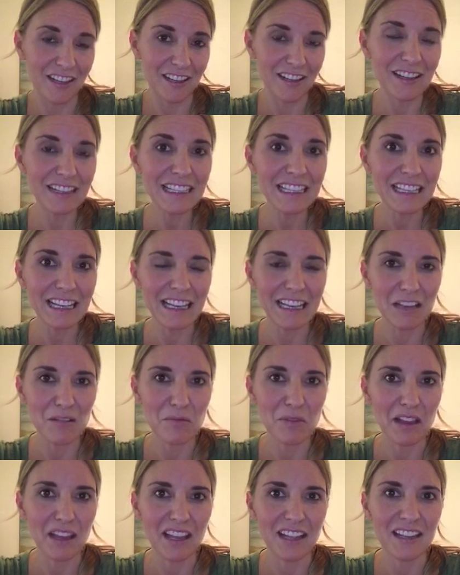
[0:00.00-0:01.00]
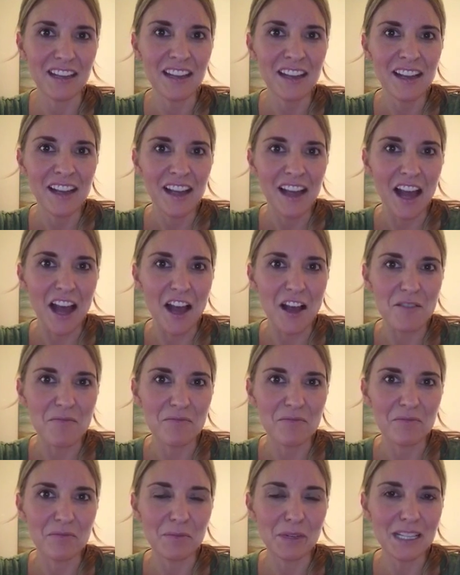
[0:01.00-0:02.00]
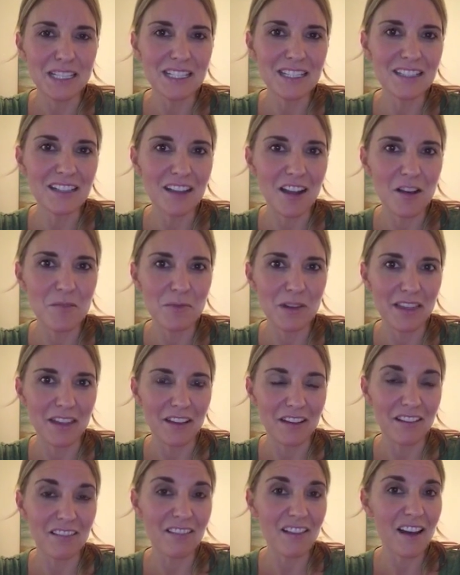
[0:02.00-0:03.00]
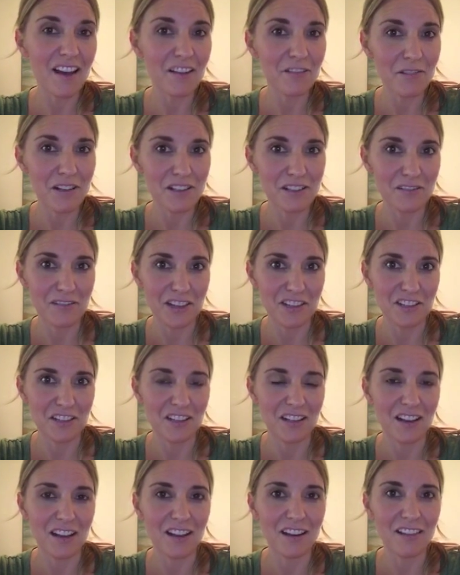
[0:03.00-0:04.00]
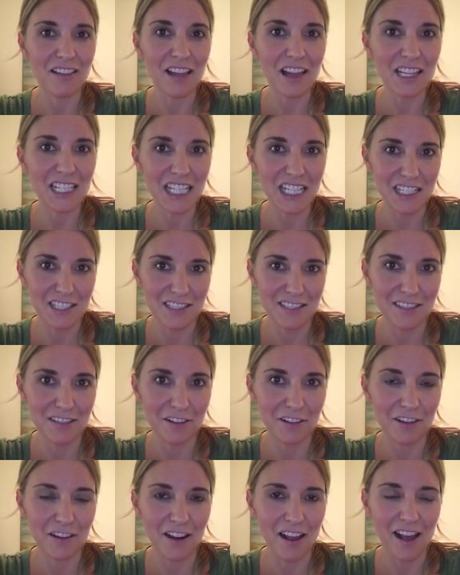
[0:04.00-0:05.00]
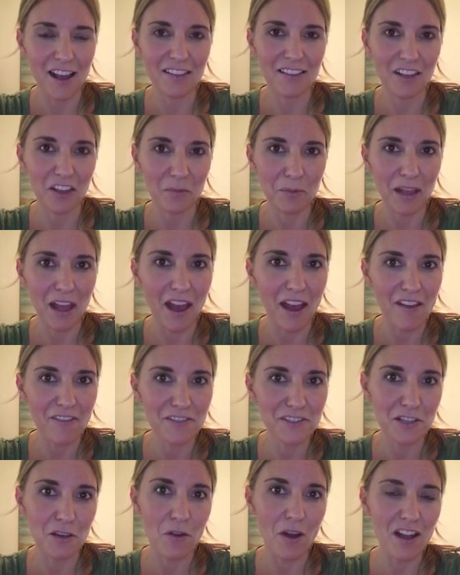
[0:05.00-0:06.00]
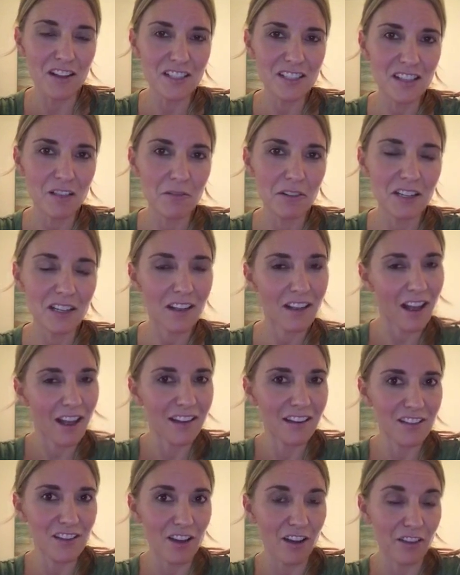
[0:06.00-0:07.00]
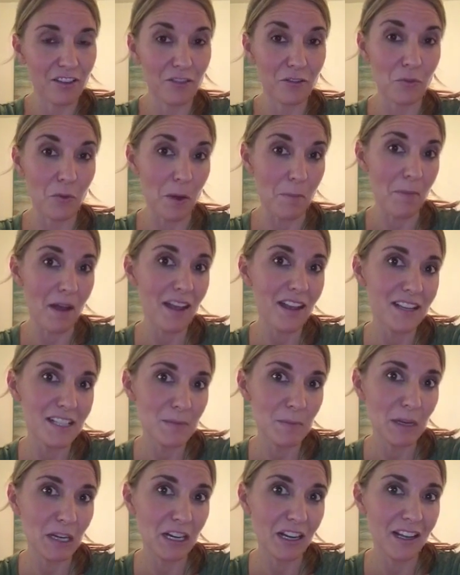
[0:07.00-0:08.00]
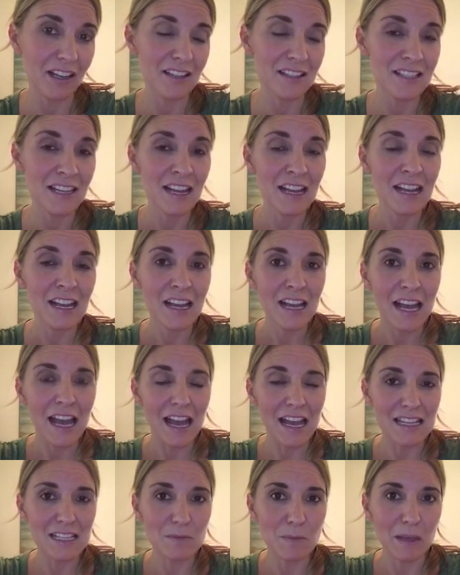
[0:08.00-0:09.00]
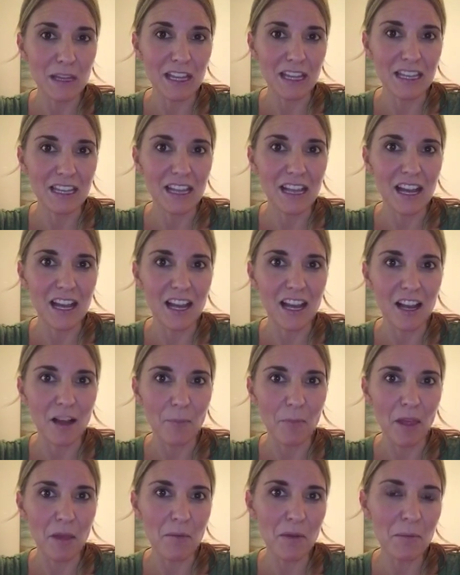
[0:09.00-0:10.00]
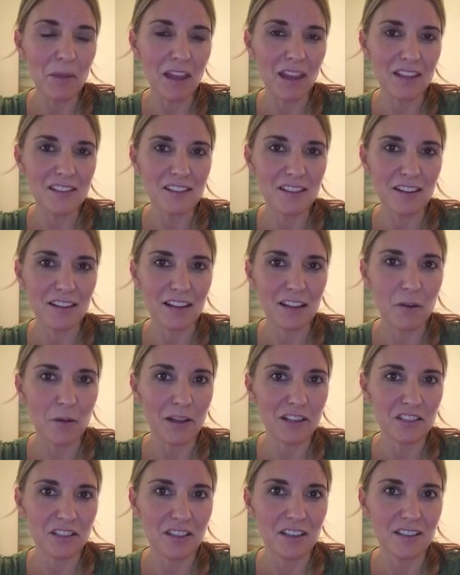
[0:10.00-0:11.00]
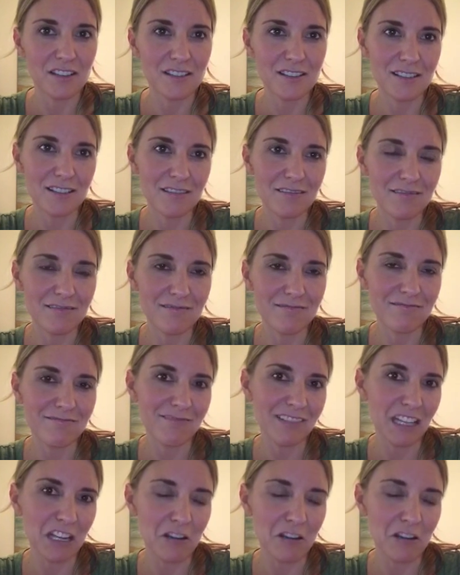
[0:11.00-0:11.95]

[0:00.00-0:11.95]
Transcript: and a clean eating plan, but it didn't come without a lot of reservation and a lot of concern on their behalf. So I just want to kind of talk through what my experience has been and maybe answer any questions and,